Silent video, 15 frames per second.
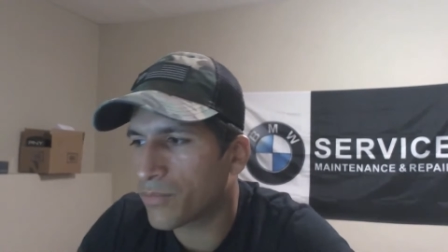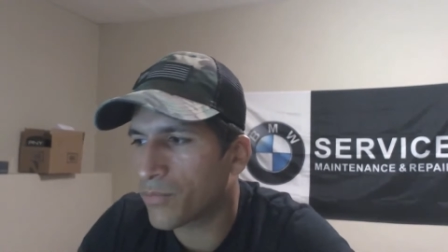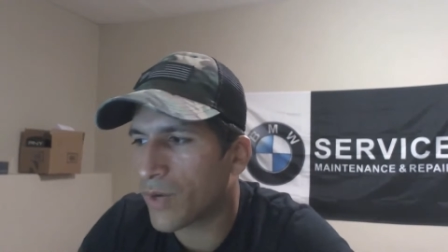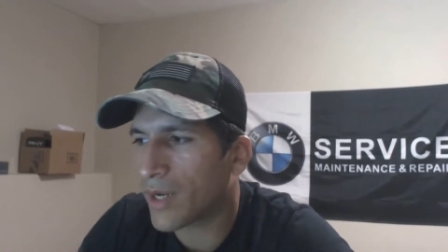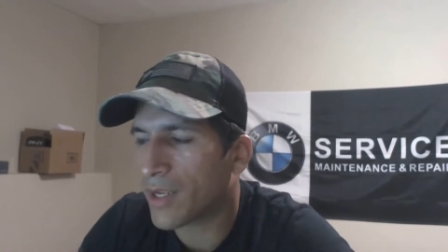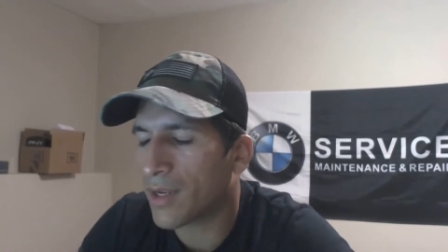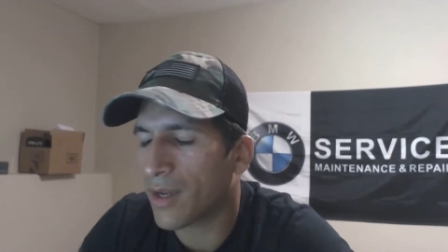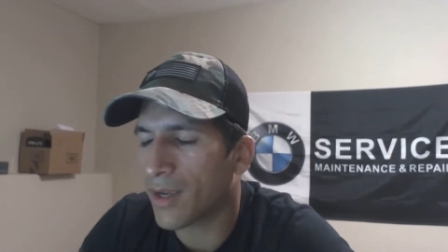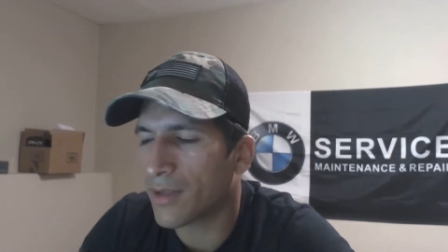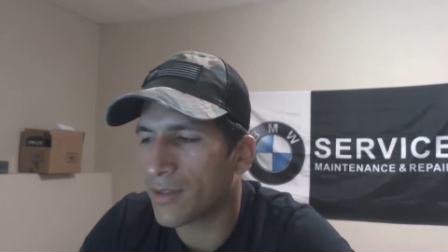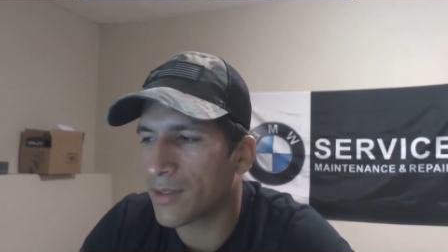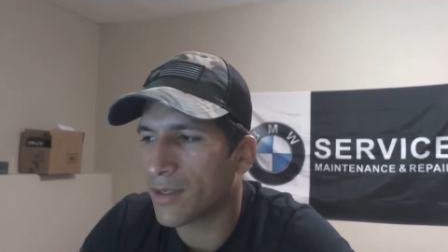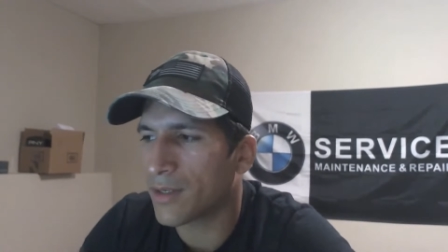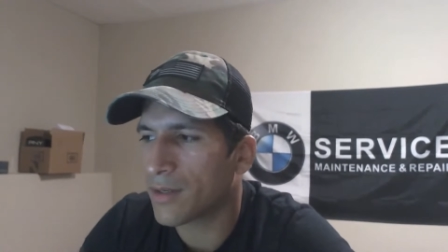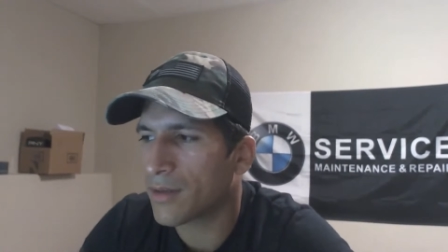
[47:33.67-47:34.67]

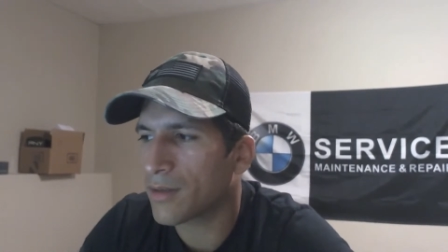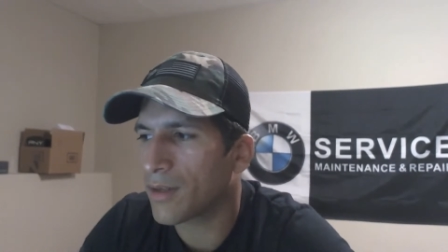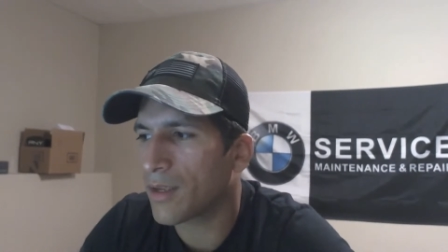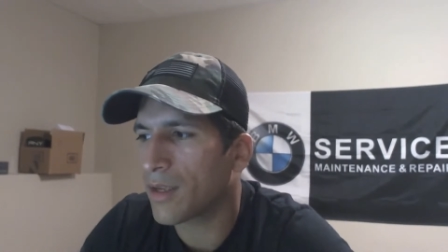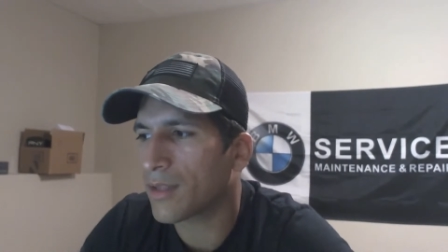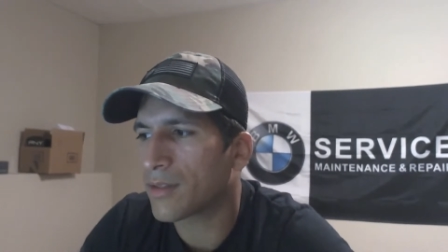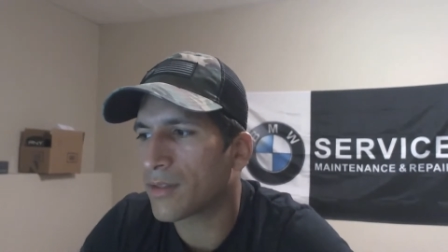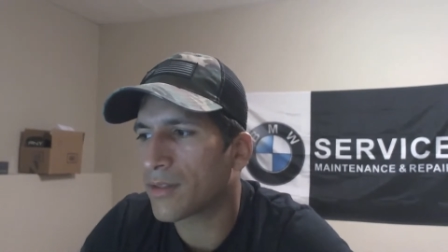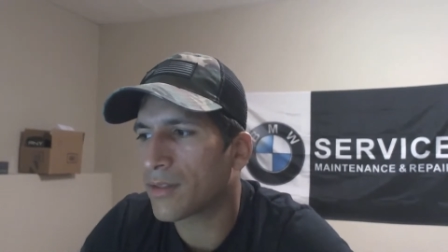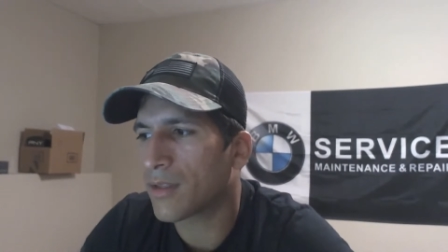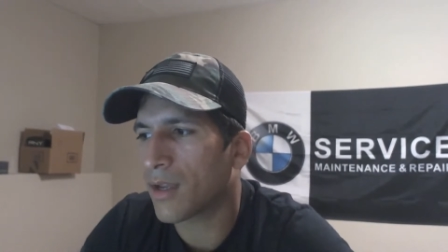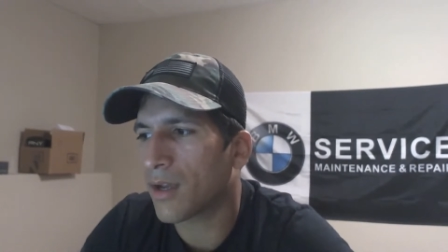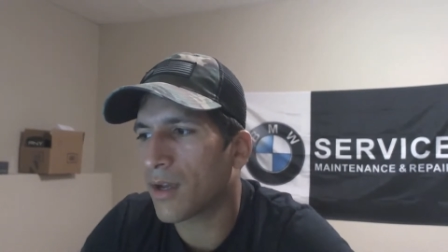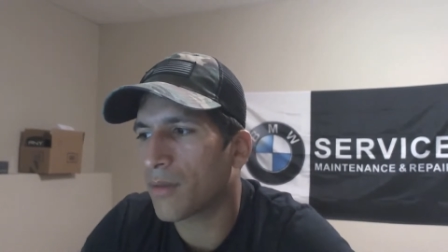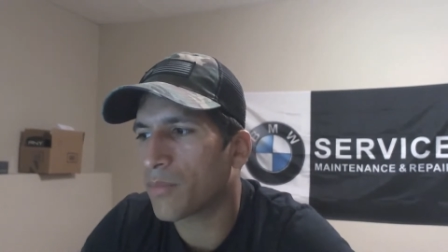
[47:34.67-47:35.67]
recognized it. It's
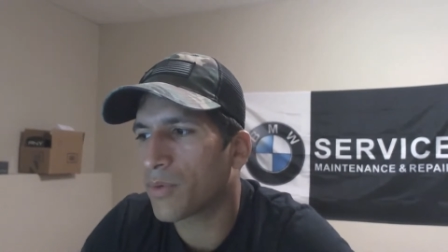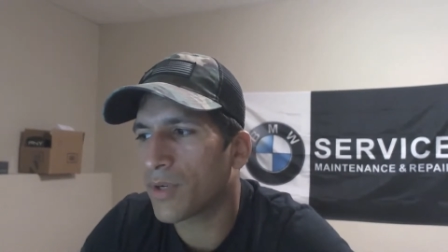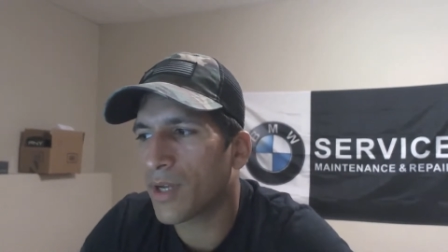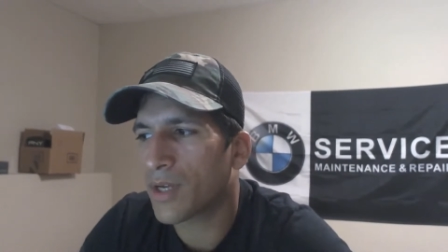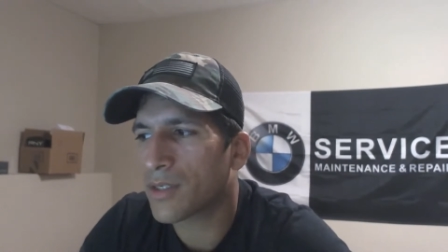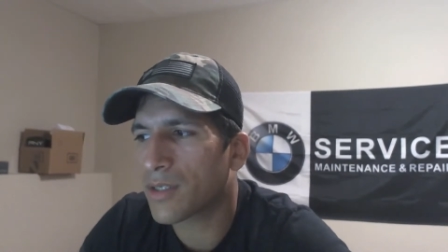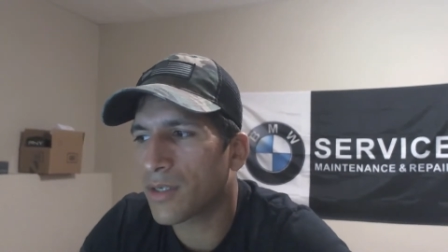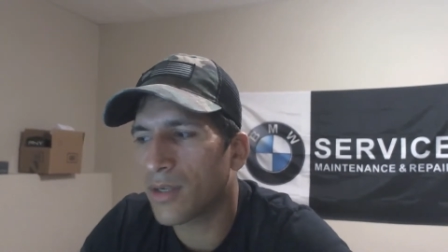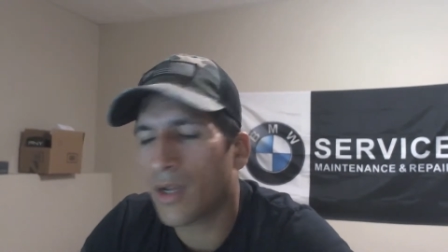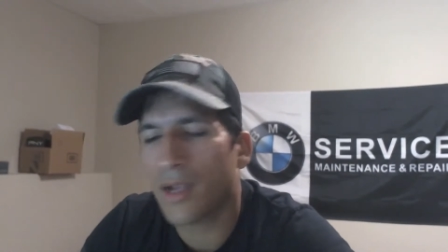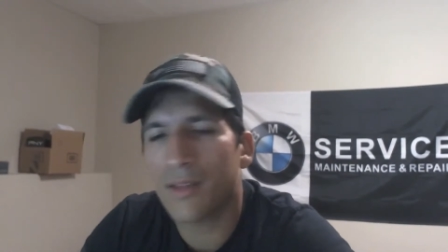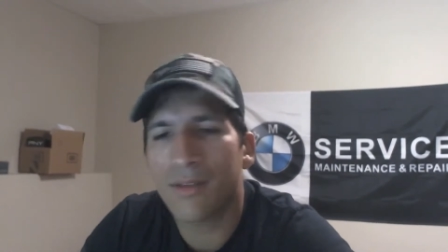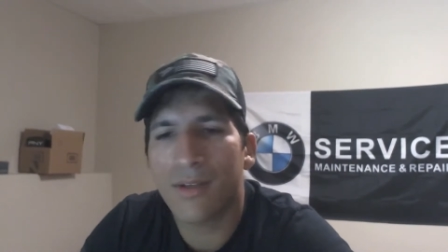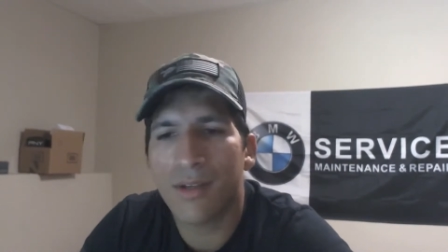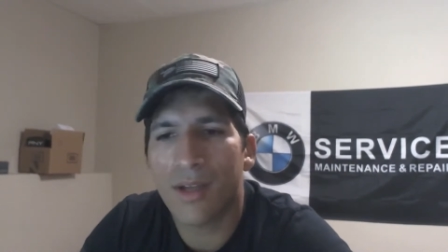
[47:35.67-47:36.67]
production
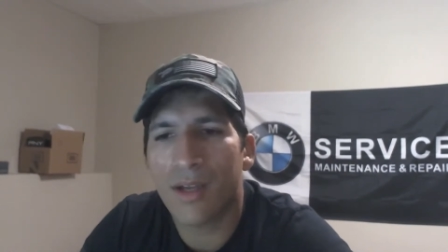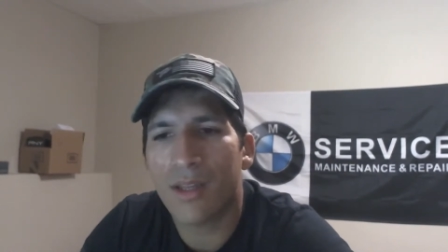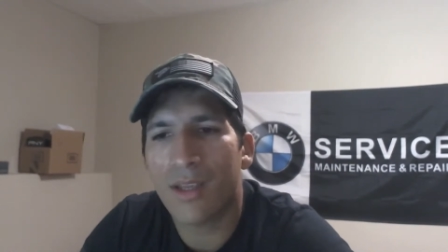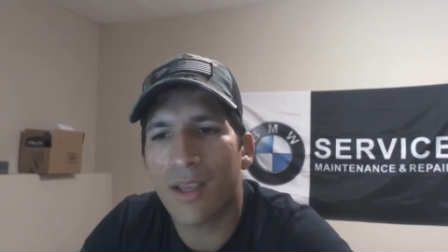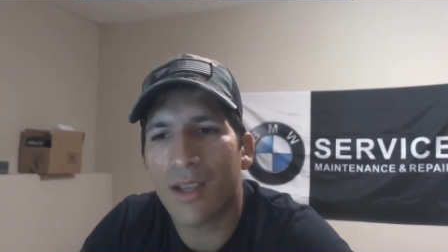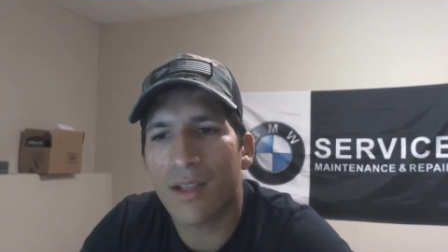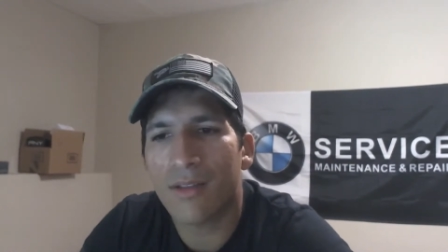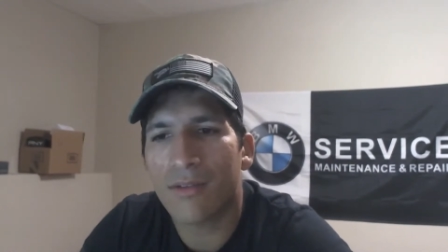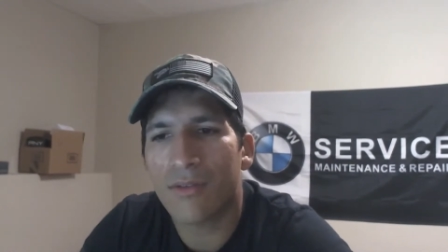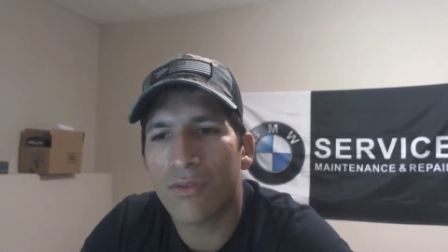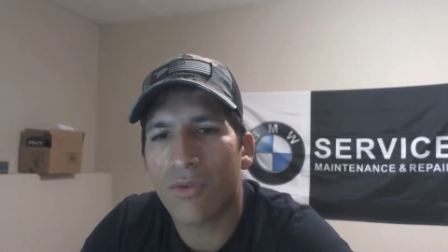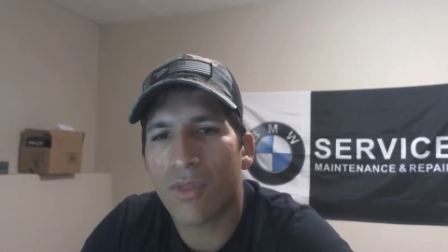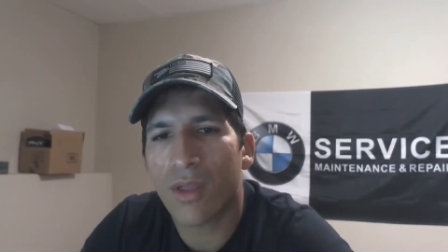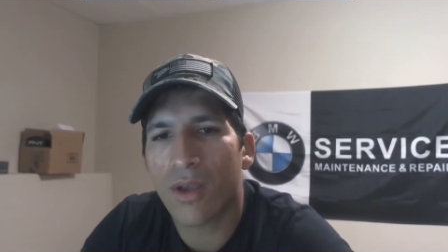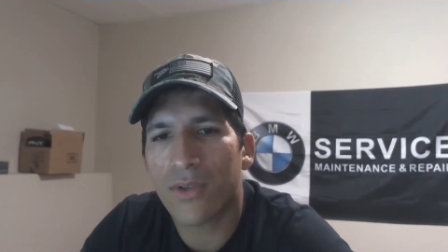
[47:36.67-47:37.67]

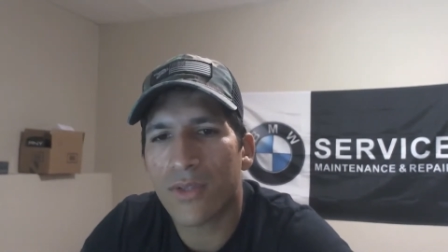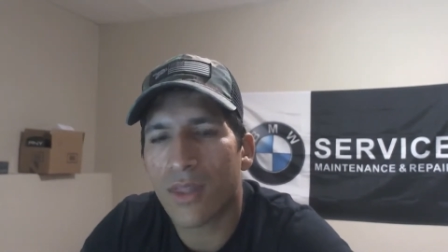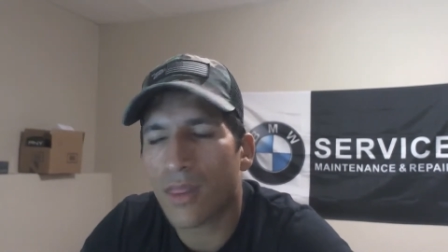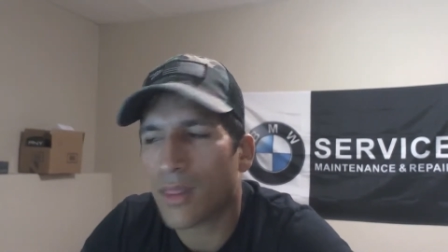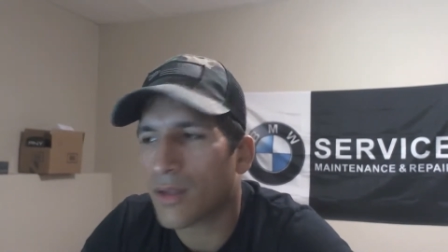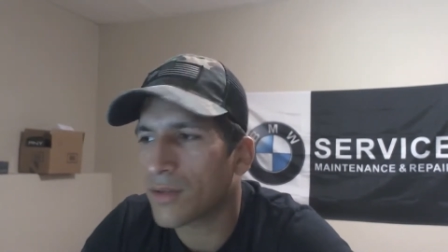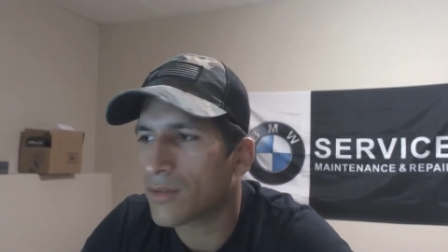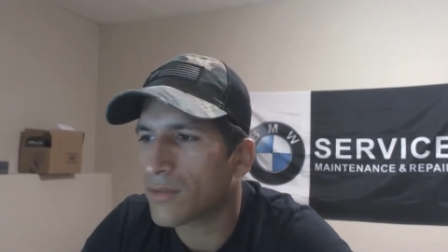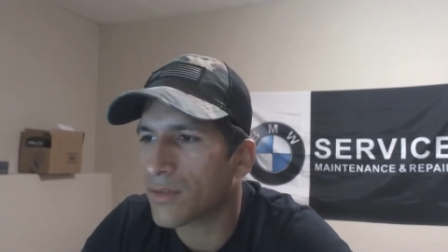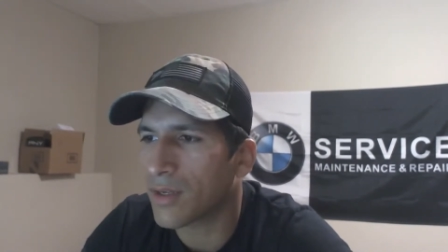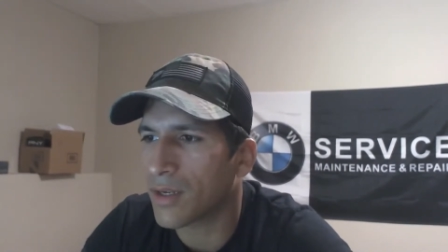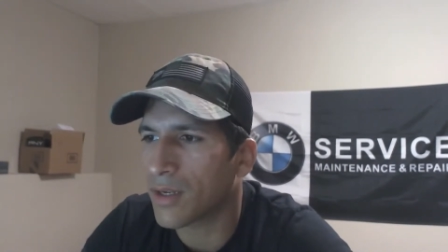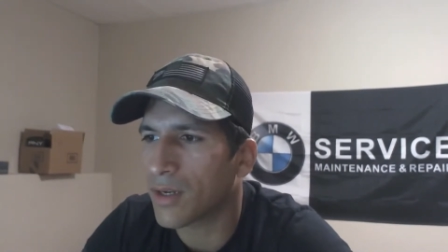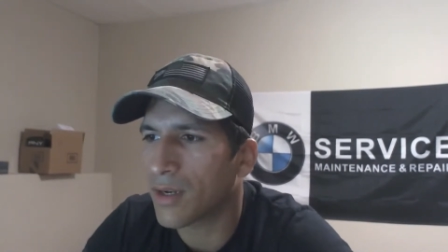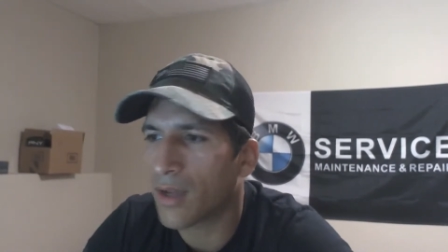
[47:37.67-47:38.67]

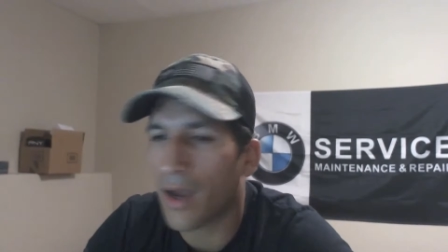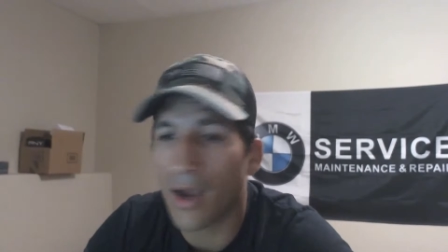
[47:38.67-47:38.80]
1998-2013.